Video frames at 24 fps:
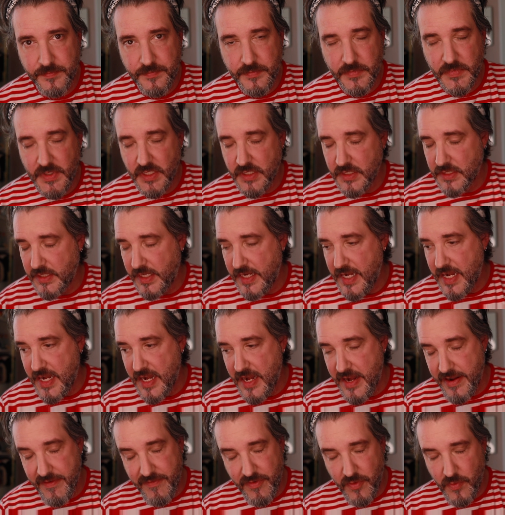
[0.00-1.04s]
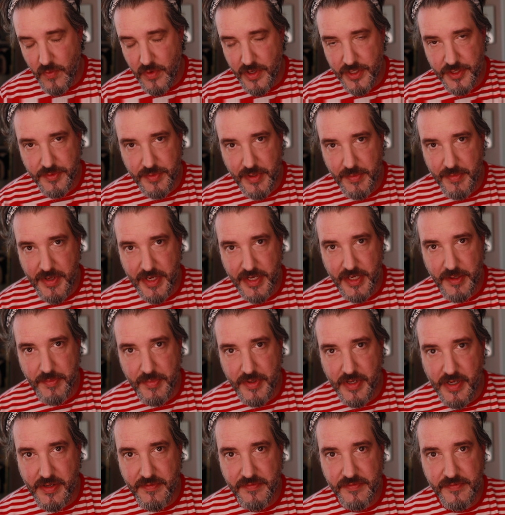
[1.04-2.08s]
Because I never wash my makeup
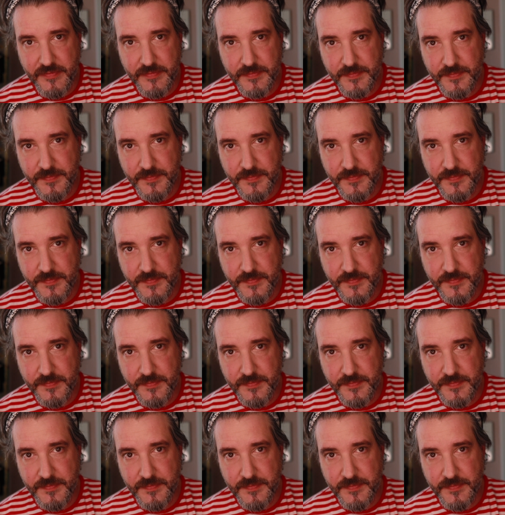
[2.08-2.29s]
off.